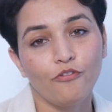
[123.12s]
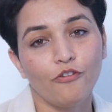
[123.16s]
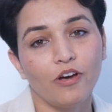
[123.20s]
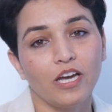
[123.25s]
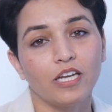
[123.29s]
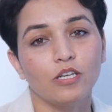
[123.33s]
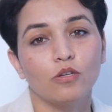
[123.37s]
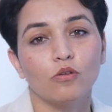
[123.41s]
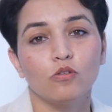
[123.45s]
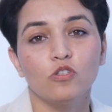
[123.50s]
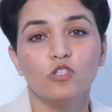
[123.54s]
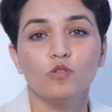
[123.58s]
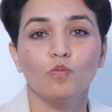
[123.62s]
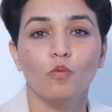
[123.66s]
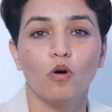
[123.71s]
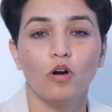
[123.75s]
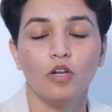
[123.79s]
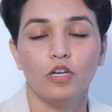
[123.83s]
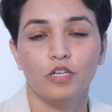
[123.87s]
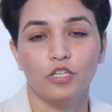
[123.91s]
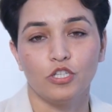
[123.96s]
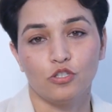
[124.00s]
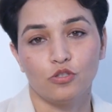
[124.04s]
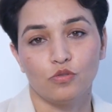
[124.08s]
fight on
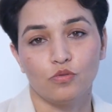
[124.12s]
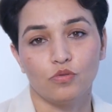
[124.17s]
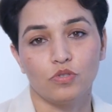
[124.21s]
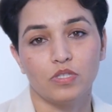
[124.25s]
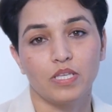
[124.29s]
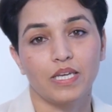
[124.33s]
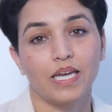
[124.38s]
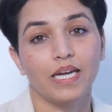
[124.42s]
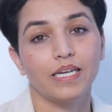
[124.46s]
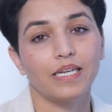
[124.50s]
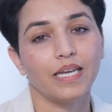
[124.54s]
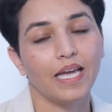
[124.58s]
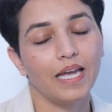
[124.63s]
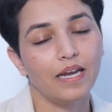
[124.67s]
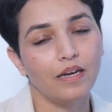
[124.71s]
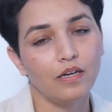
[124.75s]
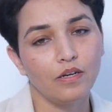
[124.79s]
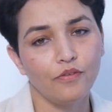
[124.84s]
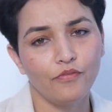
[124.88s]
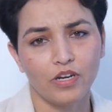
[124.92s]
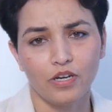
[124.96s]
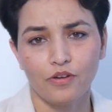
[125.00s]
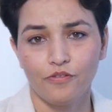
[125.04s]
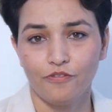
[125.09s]
small issues. They get
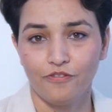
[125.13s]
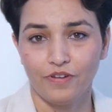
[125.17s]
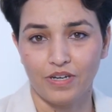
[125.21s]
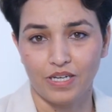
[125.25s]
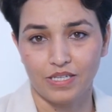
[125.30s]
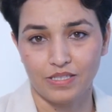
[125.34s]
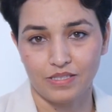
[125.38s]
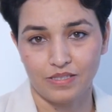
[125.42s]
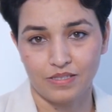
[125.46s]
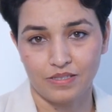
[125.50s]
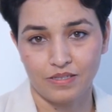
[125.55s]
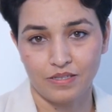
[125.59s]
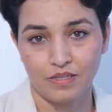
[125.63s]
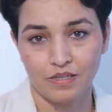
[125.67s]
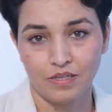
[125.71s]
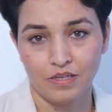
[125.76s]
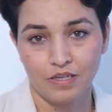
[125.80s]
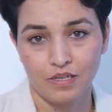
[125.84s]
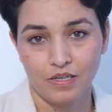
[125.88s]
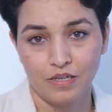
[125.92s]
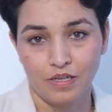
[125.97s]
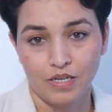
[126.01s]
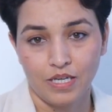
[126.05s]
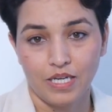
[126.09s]
angry very fast.
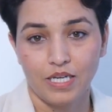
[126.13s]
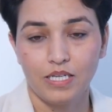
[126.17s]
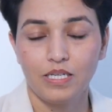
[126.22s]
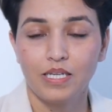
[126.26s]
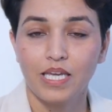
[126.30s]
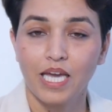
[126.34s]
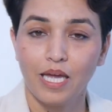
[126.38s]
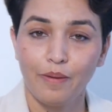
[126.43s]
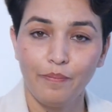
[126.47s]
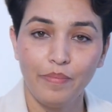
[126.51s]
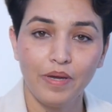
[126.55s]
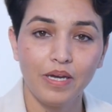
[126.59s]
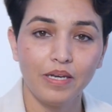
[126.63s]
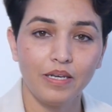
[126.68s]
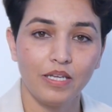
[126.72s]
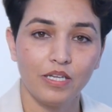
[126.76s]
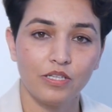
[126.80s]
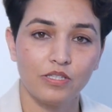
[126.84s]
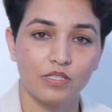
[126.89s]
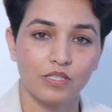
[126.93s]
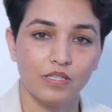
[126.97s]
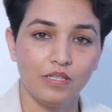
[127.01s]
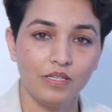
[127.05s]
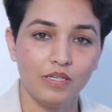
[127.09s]
It can be a
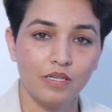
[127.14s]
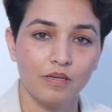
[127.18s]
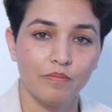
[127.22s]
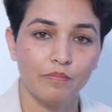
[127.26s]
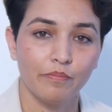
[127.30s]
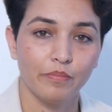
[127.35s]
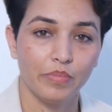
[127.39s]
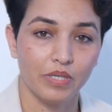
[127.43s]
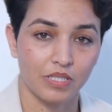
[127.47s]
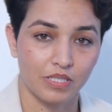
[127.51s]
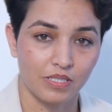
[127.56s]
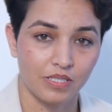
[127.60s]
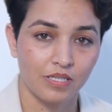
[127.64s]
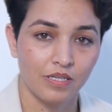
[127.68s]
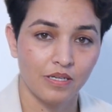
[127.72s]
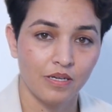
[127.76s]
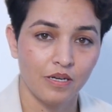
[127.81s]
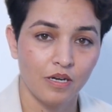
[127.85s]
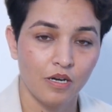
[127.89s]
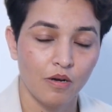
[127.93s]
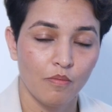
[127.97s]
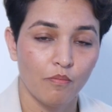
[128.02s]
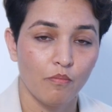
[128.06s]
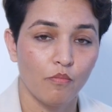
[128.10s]
nature, but
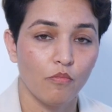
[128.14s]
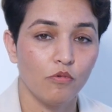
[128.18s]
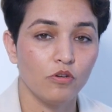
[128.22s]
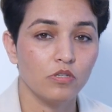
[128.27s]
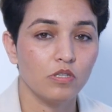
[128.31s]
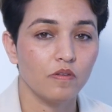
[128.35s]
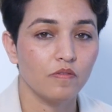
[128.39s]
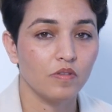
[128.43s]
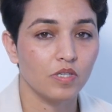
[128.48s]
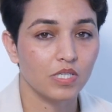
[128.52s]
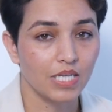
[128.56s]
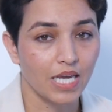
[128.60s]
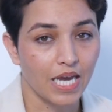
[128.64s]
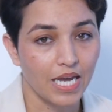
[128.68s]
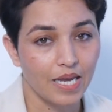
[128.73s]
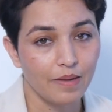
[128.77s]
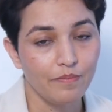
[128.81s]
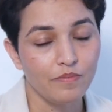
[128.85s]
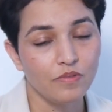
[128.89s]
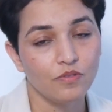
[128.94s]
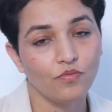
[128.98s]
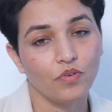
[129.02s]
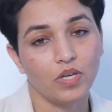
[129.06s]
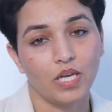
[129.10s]
most of the
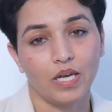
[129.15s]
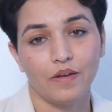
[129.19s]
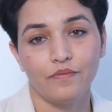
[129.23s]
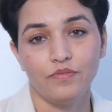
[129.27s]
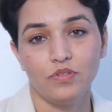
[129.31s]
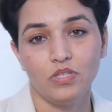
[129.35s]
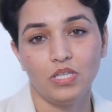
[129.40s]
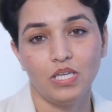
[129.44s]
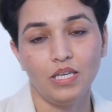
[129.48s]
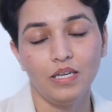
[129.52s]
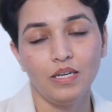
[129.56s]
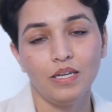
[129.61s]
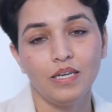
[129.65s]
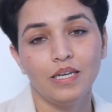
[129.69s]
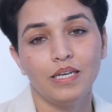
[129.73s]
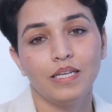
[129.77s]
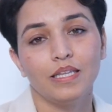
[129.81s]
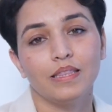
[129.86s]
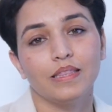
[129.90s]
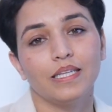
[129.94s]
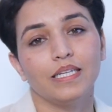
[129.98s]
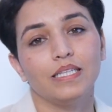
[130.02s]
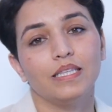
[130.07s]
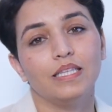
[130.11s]
times we have seen
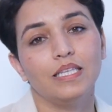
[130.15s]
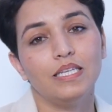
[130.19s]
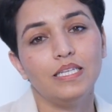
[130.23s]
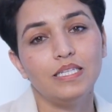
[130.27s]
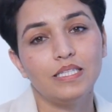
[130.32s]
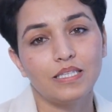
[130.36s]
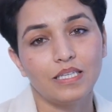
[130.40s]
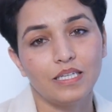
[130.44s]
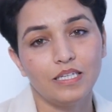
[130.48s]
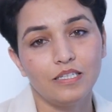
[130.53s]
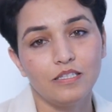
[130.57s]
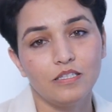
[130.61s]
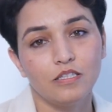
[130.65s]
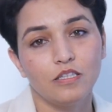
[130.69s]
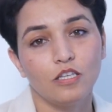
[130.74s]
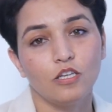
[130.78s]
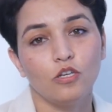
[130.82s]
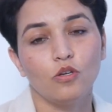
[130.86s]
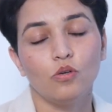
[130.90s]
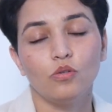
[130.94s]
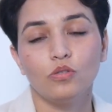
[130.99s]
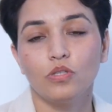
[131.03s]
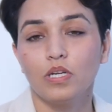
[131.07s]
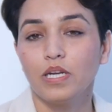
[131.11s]
that these kids, they
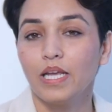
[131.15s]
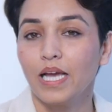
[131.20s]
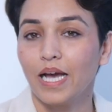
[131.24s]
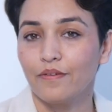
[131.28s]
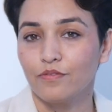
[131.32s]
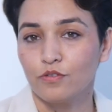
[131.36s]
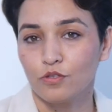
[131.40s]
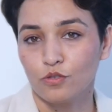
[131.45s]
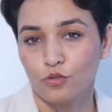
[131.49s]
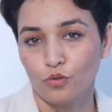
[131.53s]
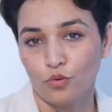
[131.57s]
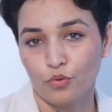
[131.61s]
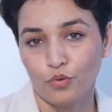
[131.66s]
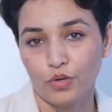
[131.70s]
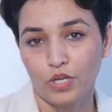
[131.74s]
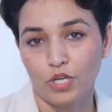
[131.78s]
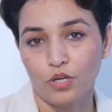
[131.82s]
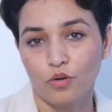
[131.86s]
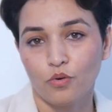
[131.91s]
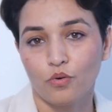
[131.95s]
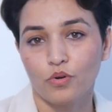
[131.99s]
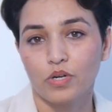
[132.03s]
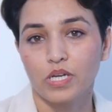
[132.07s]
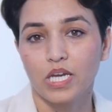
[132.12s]
usually have
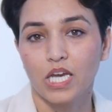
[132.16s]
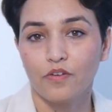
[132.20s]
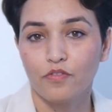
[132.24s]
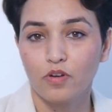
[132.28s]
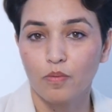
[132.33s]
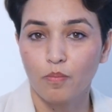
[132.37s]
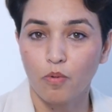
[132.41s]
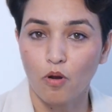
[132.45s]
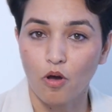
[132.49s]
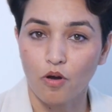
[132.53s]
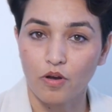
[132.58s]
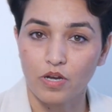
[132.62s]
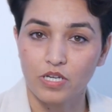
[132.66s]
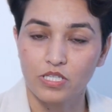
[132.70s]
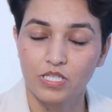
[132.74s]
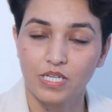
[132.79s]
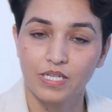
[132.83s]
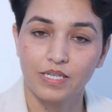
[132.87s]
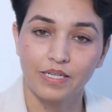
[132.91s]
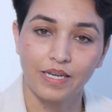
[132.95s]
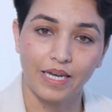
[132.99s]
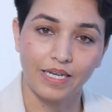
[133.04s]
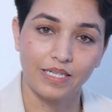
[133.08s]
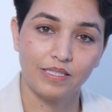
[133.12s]
snoring or airway blockage
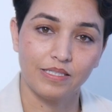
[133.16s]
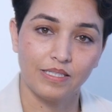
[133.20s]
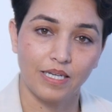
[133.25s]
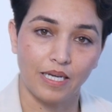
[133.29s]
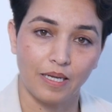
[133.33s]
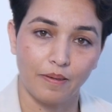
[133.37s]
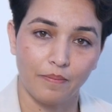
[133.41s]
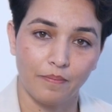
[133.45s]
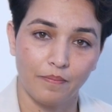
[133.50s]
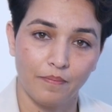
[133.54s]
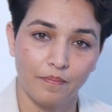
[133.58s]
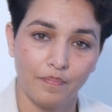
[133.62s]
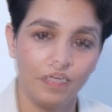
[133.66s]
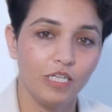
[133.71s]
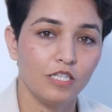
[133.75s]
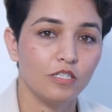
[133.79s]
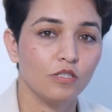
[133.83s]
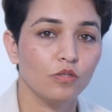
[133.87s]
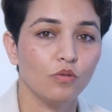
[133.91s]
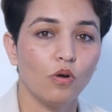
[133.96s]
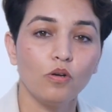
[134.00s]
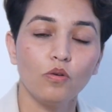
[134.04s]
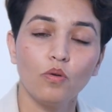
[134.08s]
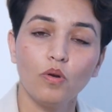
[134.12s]
at night time. It's
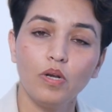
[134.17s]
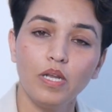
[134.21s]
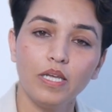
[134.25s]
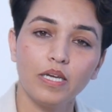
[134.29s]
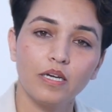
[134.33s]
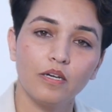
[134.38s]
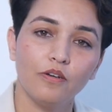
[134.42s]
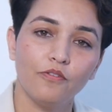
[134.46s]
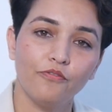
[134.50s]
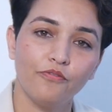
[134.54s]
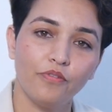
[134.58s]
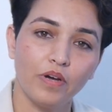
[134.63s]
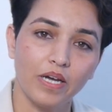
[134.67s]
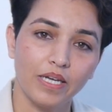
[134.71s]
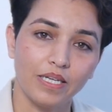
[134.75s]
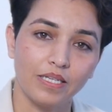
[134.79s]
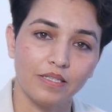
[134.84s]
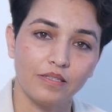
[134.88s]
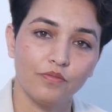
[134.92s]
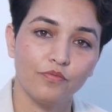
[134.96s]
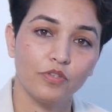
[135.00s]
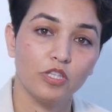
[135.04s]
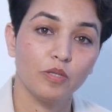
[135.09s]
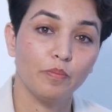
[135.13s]
not only
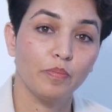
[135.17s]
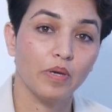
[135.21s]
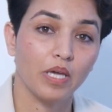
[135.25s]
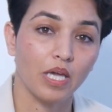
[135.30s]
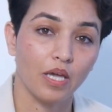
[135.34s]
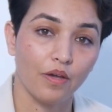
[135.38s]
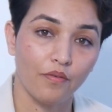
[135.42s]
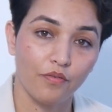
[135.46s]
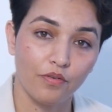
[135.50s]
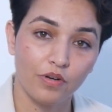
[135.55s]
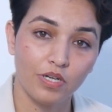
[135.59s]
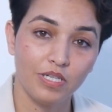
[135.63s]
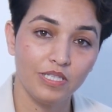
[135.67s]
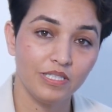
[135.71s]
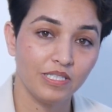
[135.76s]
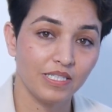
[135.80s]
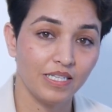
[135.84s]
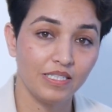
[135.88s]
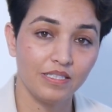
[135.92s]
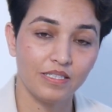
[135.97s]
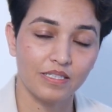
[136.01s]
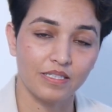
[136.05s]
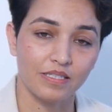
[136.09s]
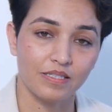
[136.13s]
confined with the behavioral
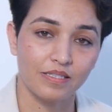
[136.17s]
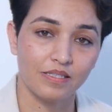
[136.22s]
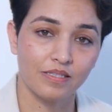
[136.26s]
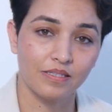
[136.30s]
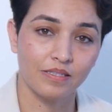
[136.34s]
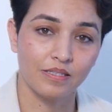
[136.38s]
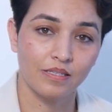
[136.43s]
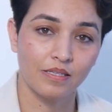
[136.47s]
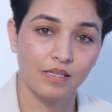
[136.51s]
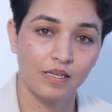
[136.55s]
changes.